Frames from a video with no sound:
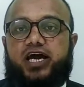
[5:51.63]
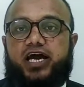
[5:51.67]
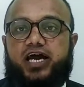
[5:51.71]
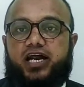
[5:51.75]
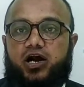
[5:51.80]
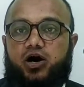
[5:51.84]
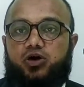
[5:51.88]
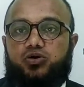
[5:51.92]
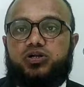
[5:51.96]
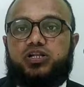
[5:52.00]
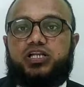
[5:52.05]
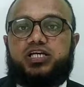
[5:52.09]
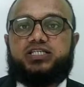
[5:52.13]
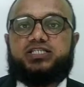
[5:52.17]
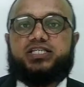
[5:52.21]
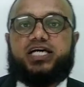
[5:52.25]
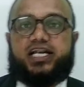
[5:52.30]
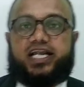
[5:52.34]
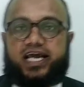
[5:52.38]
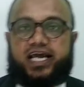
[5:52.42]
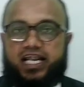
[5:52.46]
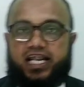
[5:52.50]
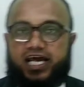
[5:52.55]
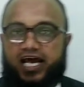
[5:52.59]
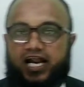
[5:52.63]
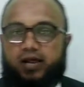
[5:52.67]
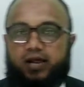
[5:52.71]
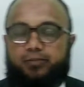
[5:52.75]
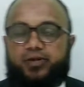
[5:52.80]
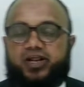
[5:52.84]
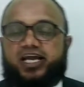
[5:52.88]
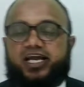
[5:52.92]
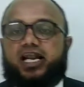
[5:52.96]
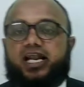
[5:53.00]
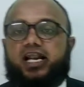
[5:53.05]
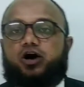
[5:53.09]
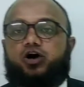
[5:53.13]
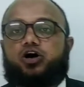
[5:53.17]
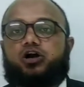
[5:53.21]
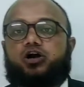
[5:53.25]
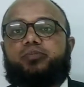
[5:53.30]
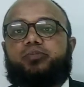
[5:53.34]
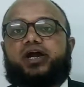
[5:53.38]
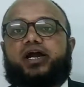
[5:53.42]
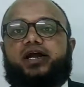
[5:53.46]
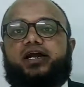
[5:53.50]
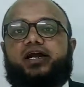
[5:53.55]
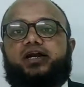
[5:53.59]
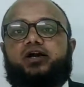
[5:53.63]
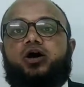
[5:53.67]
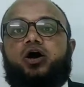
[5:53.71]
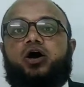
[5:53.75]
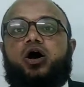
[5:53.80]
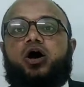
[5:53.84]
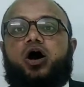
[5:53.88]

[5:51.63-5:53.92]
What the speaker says: around the sun in elliptical orbit